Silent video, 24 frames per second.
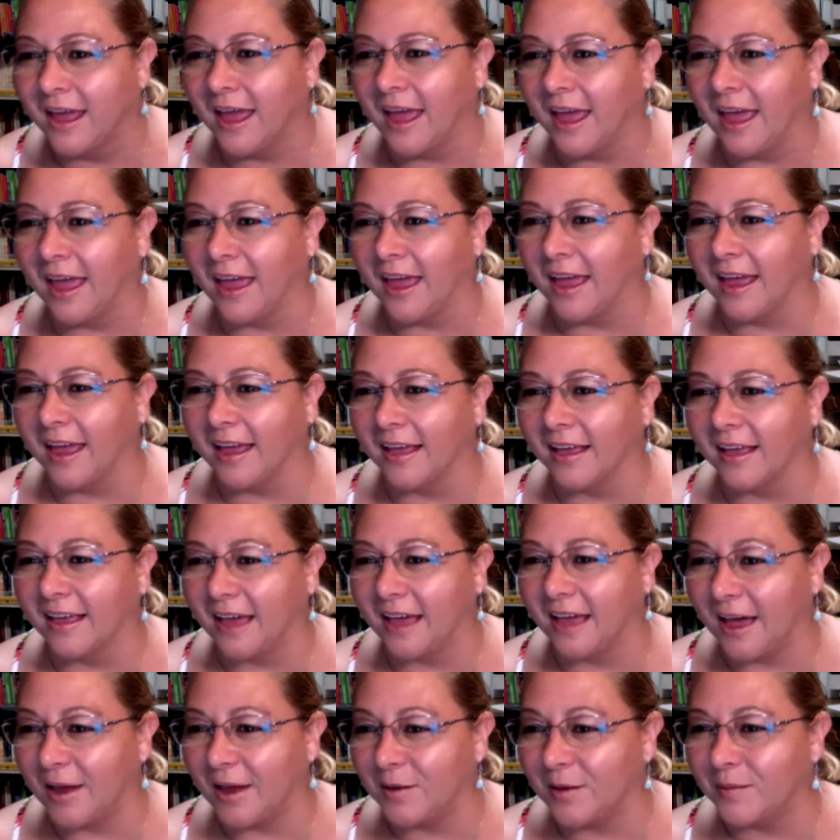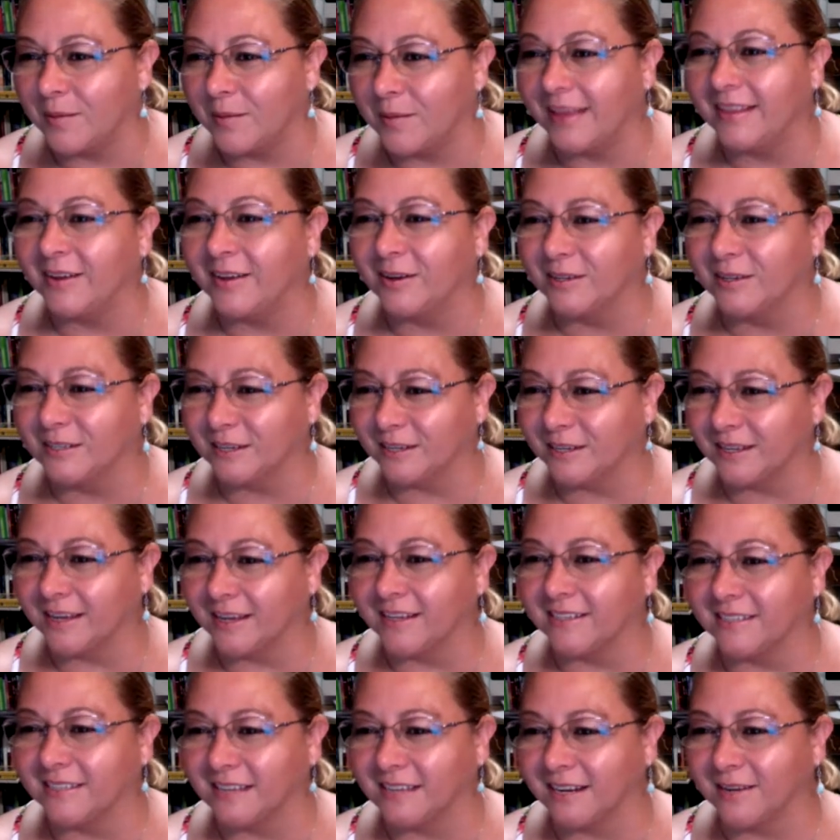And Carmen also then
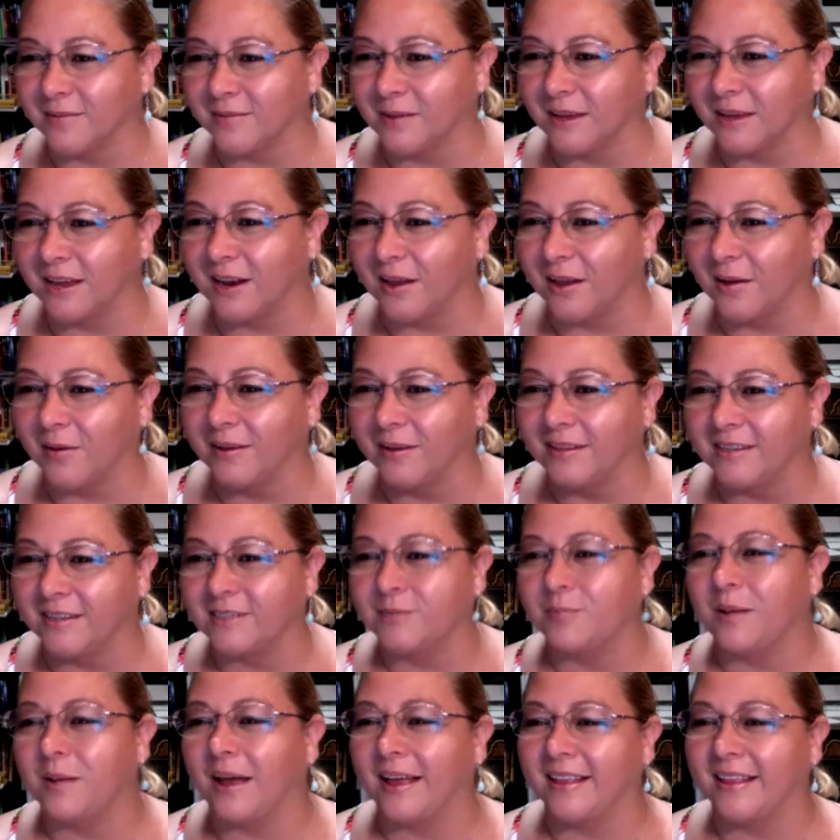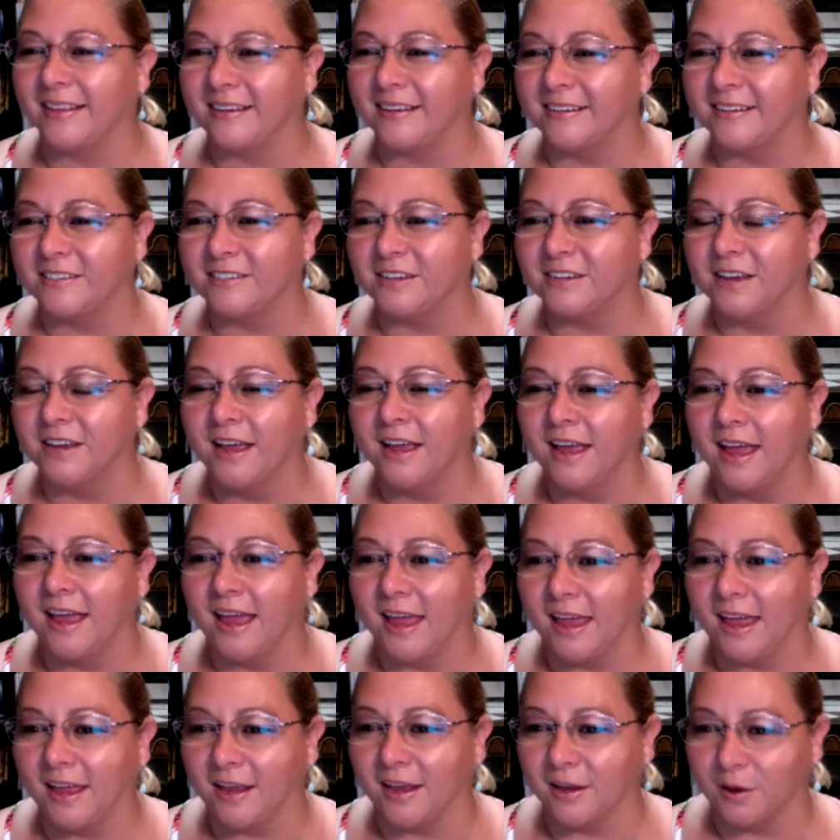is telling me hello in Spanish.
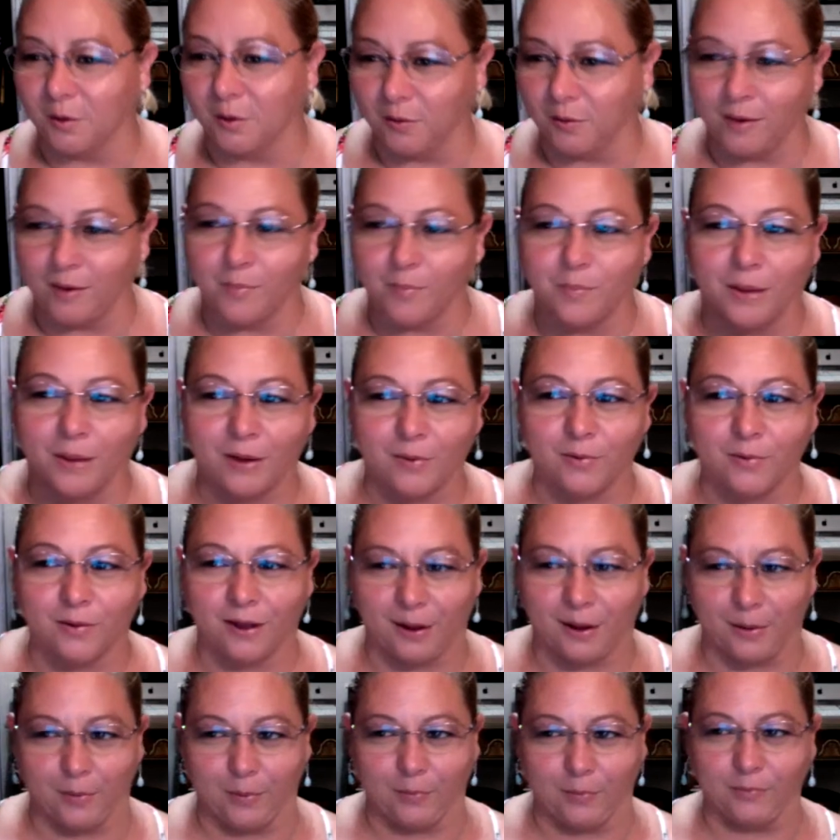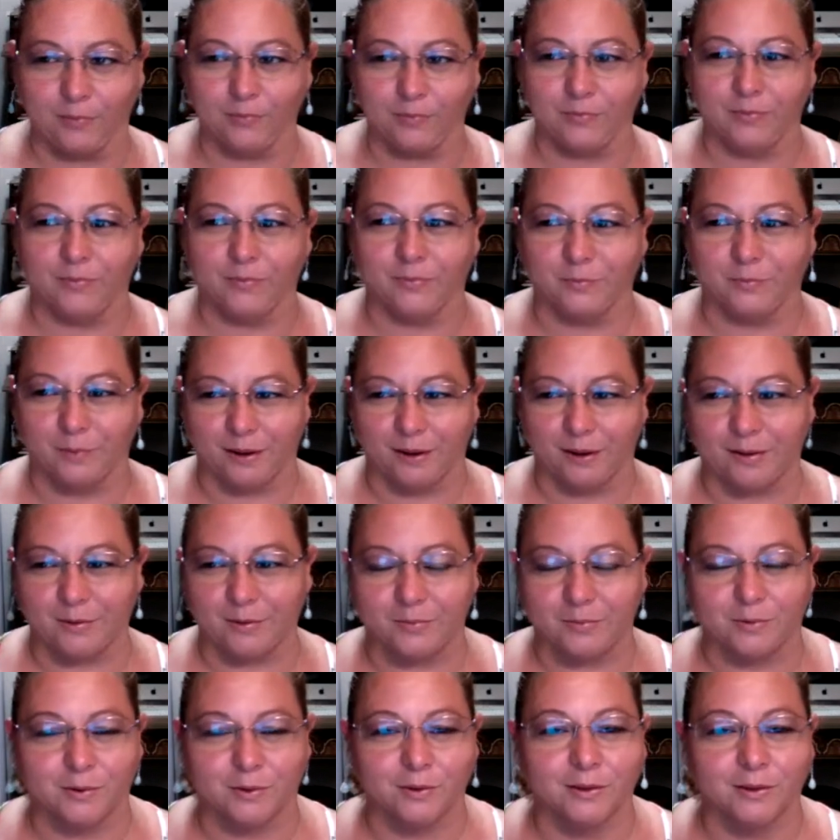And Gloria Amparo, hello,
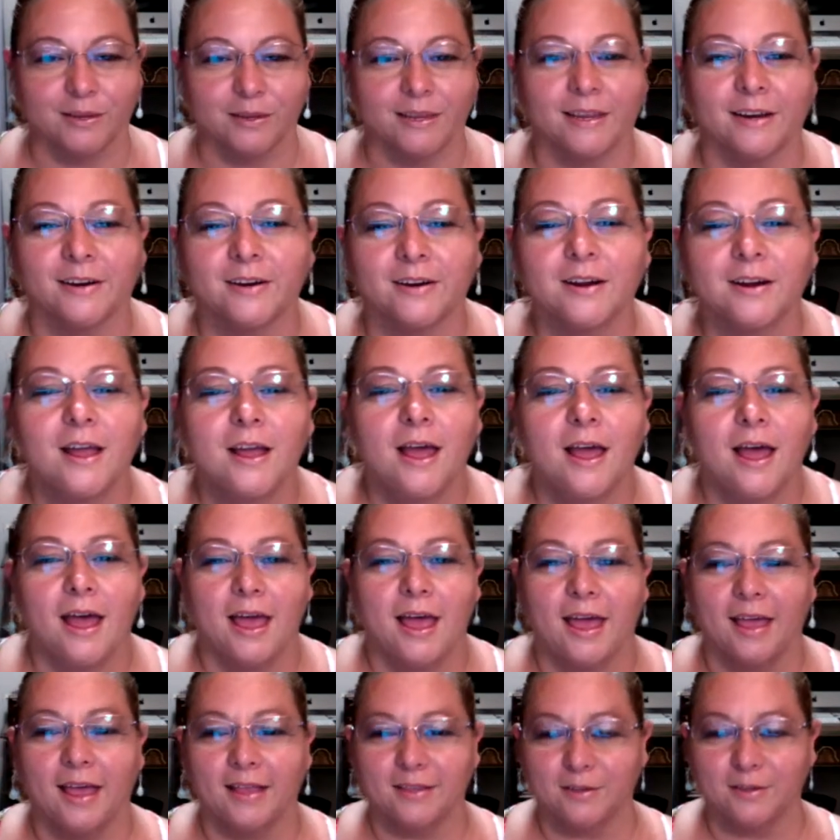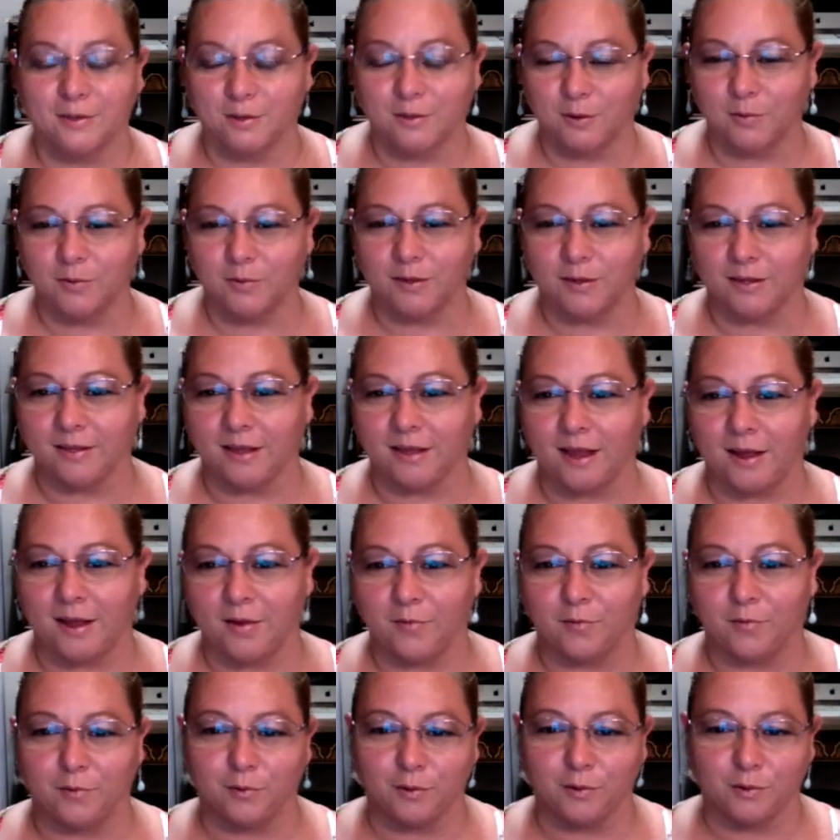welcome to here. And then
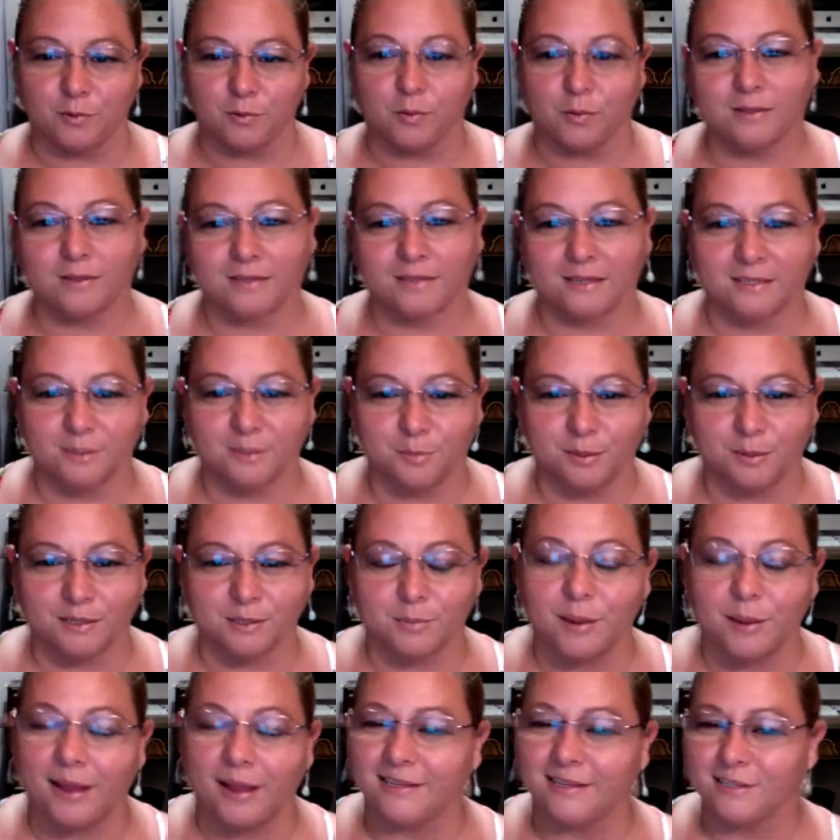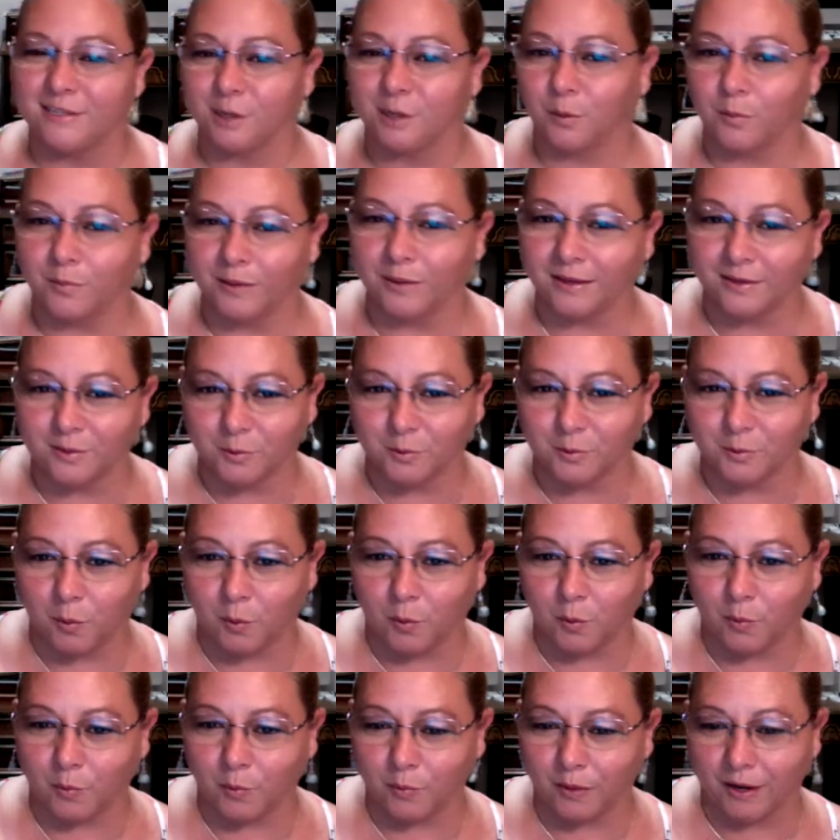for those ones that speak Spanish, I will be
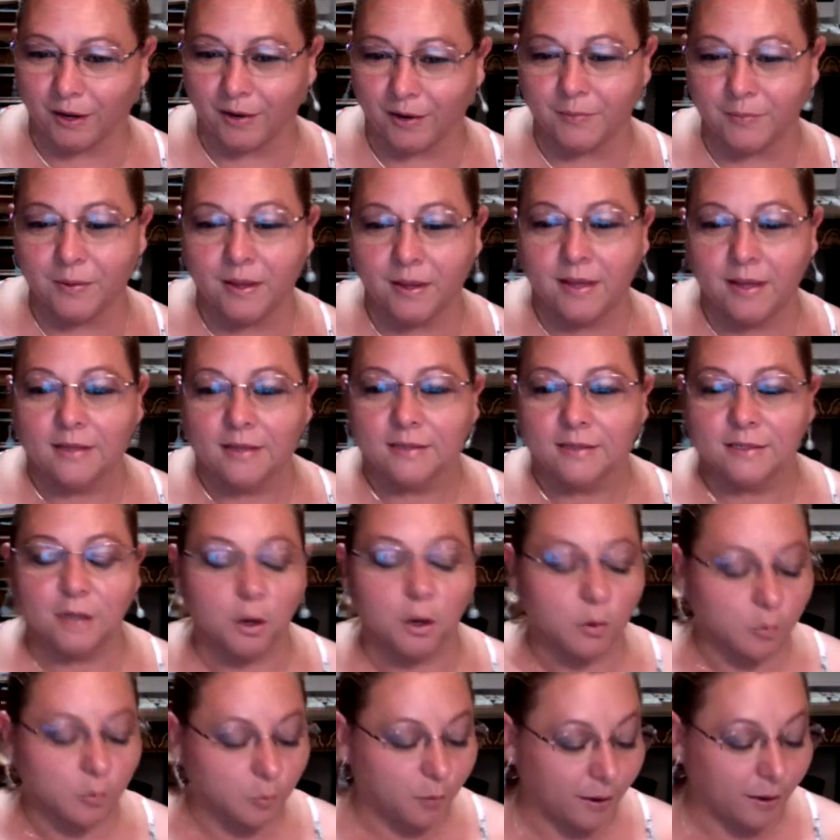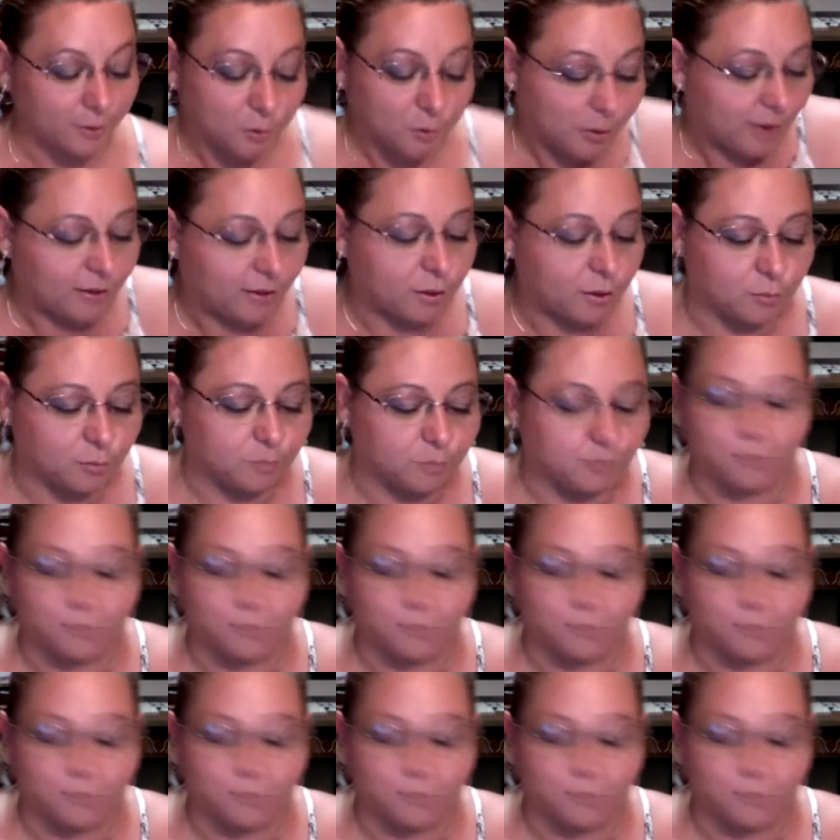tomorrow there. So what do I do?